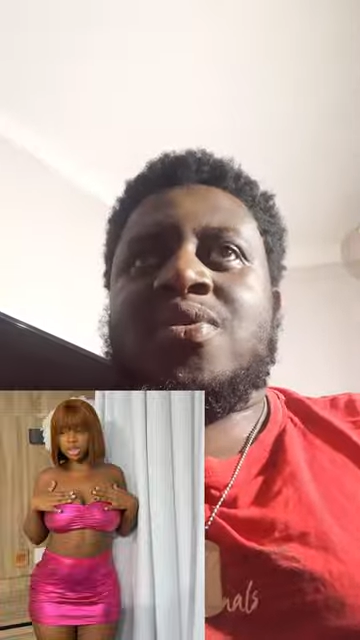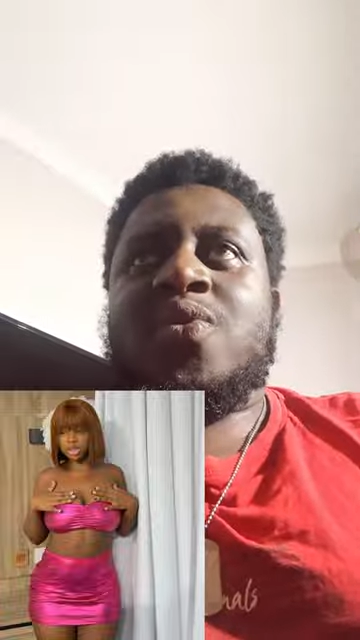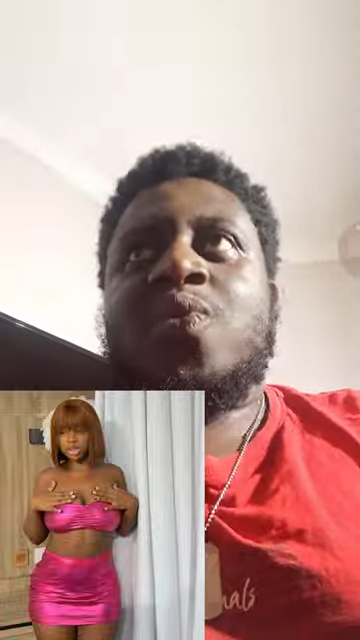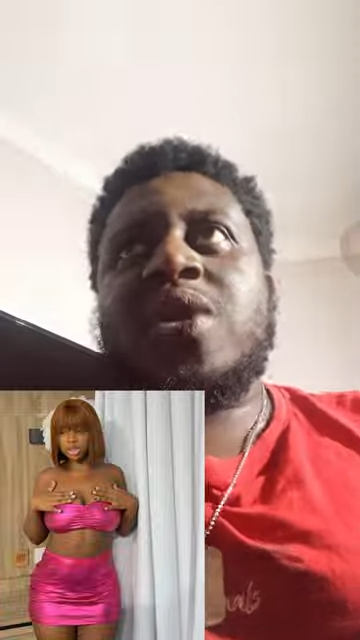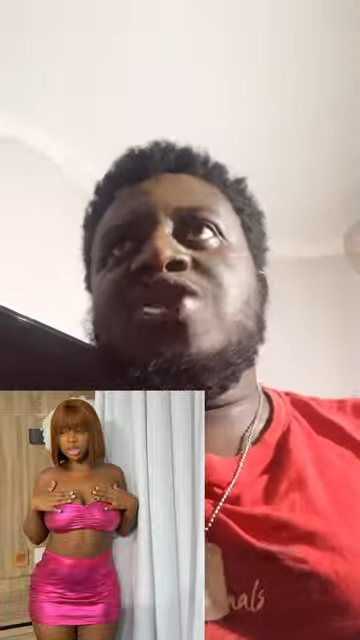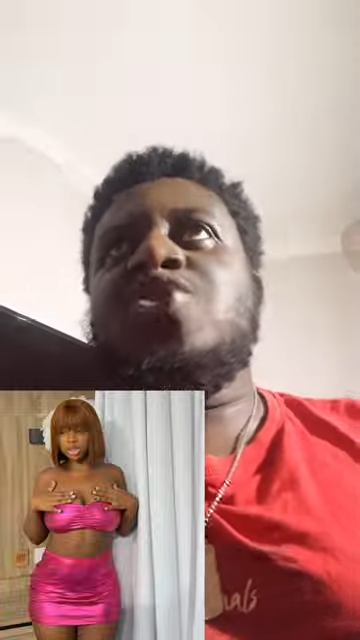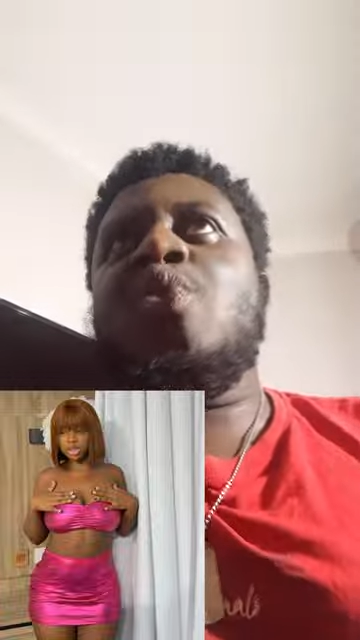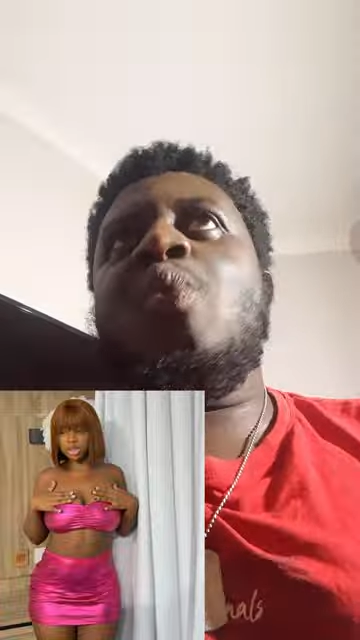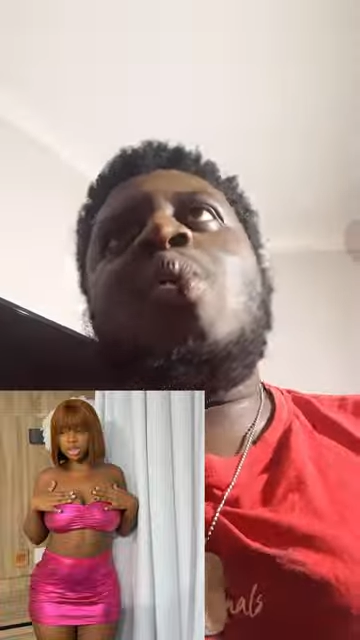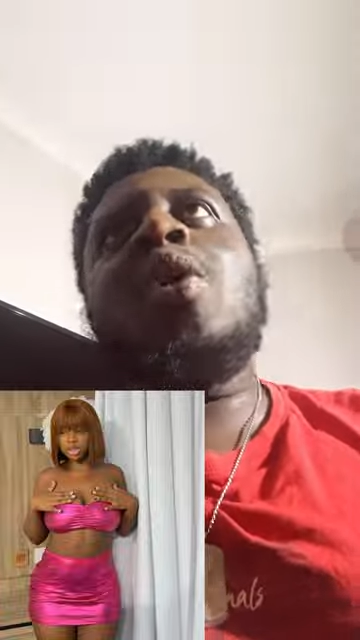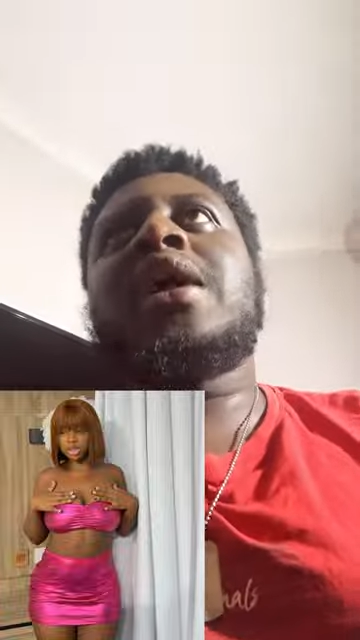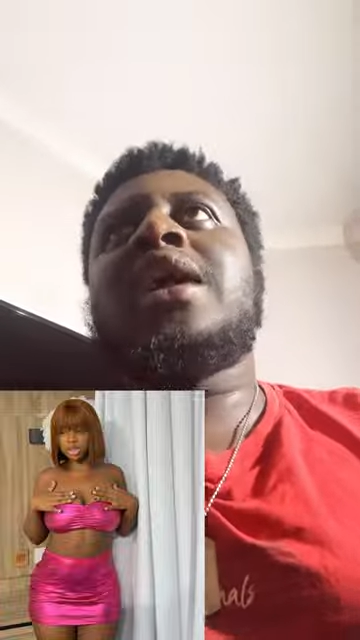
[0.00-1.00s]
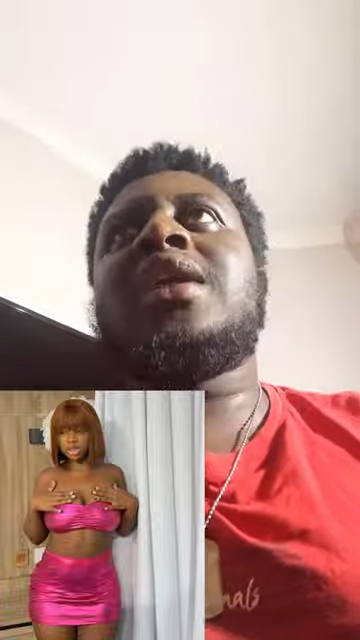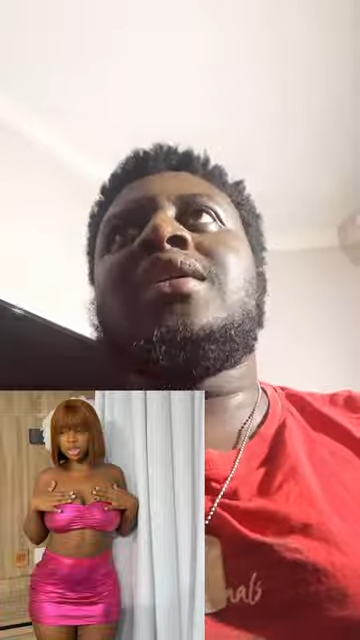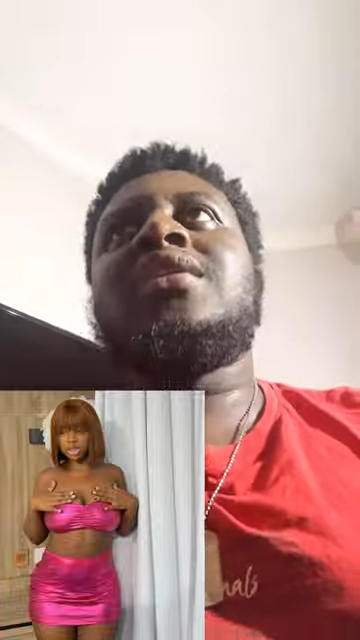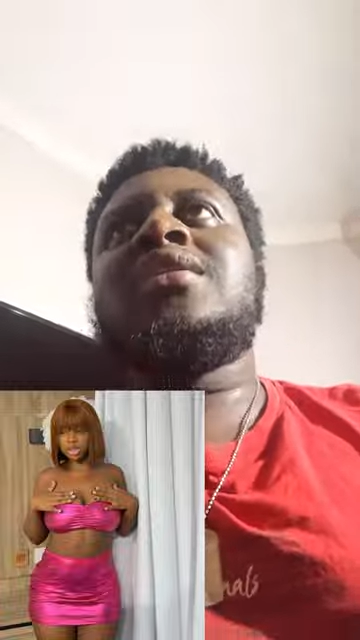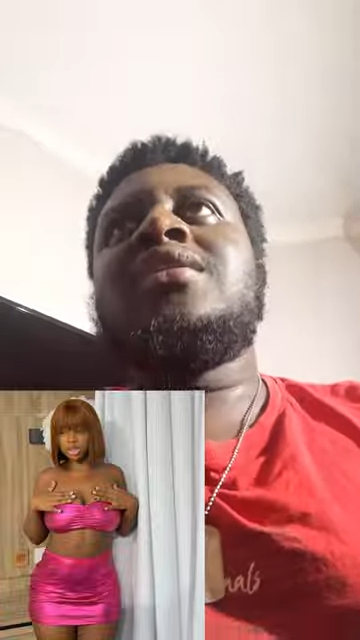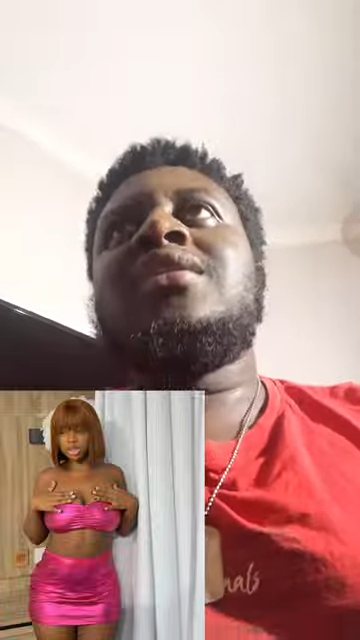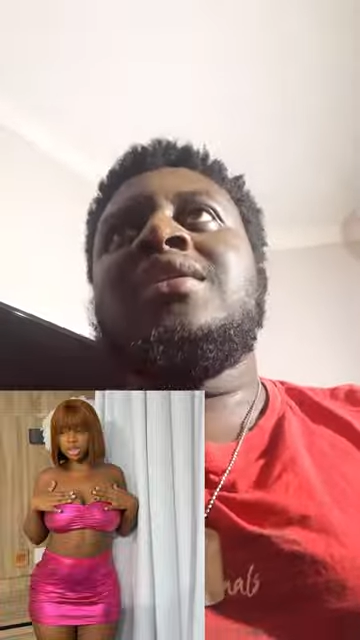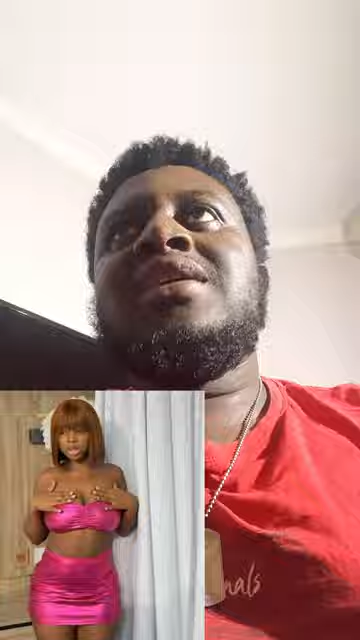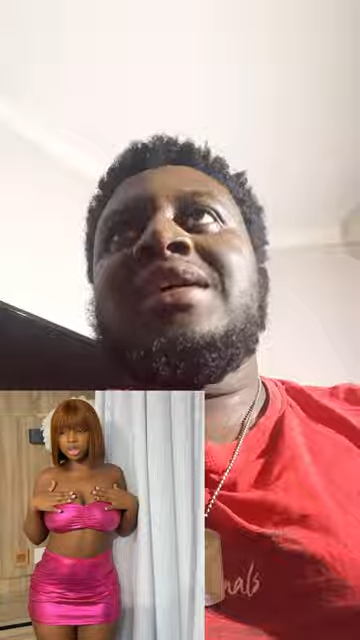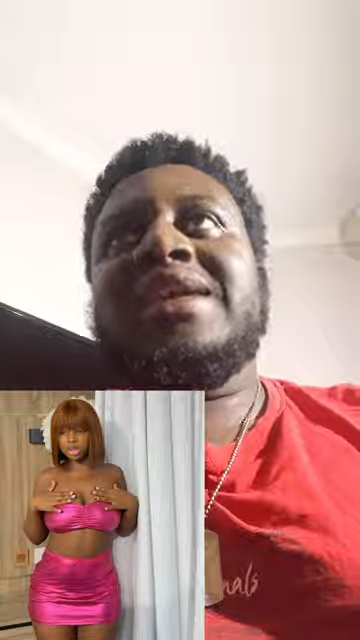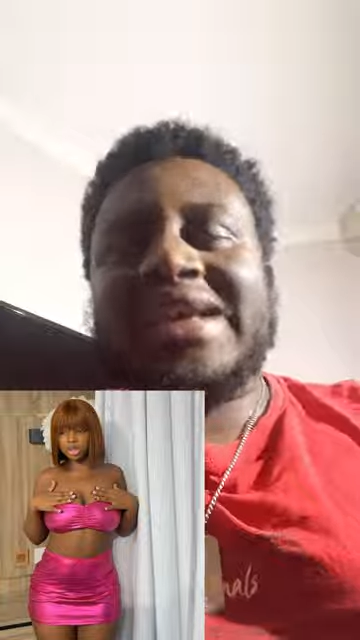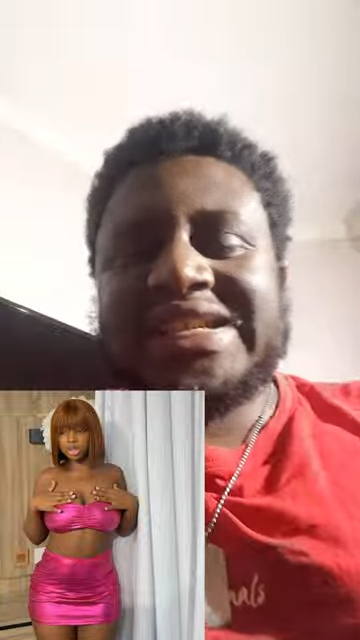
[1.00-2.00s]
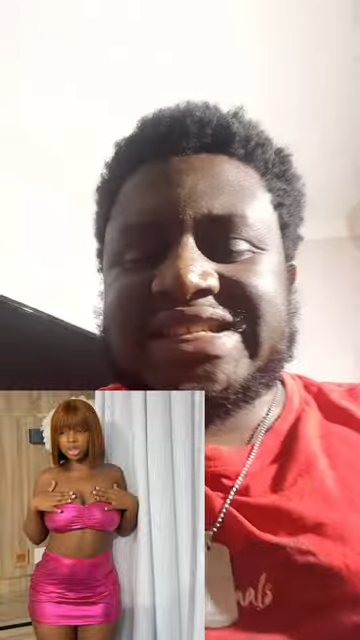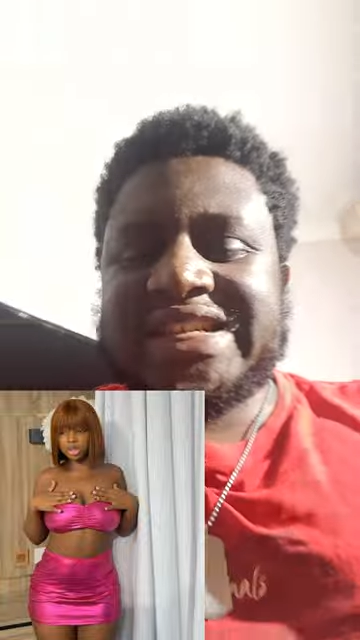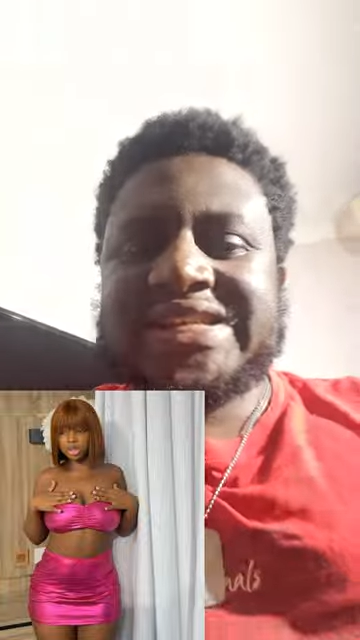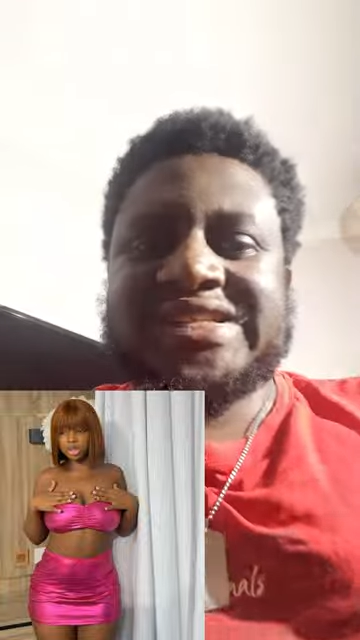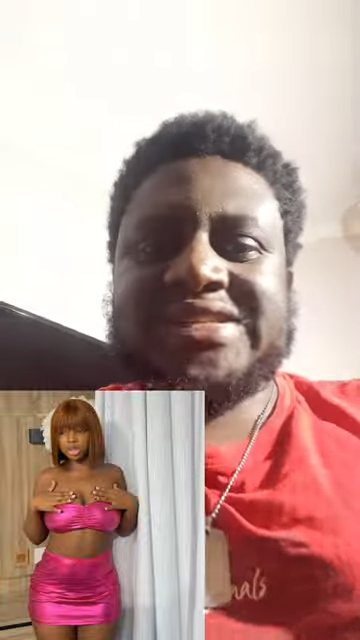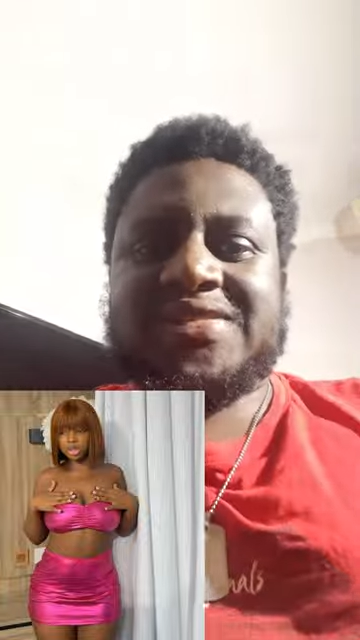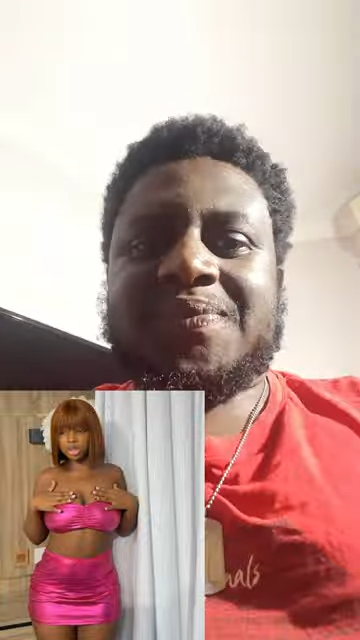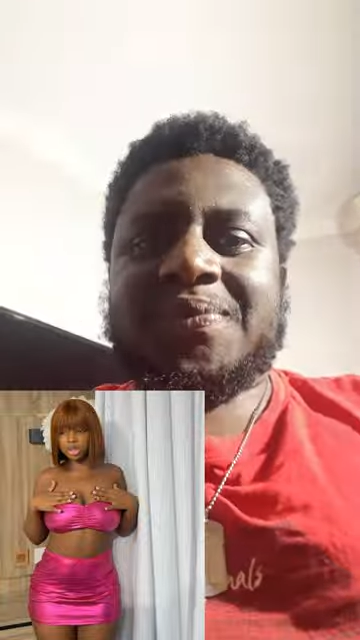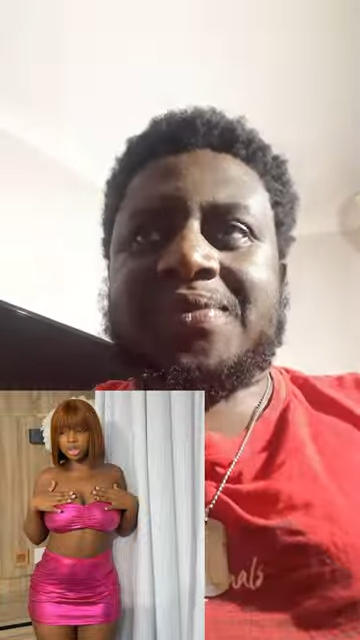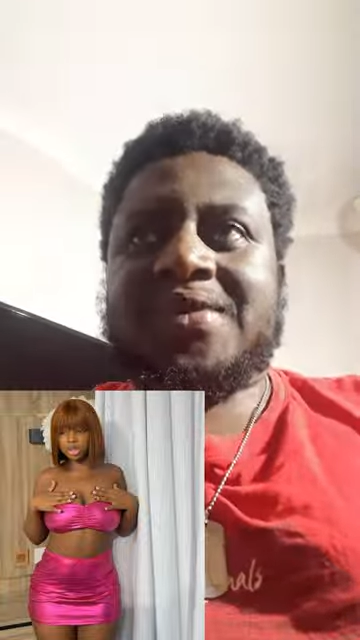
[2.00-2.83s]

when you walk in a certain.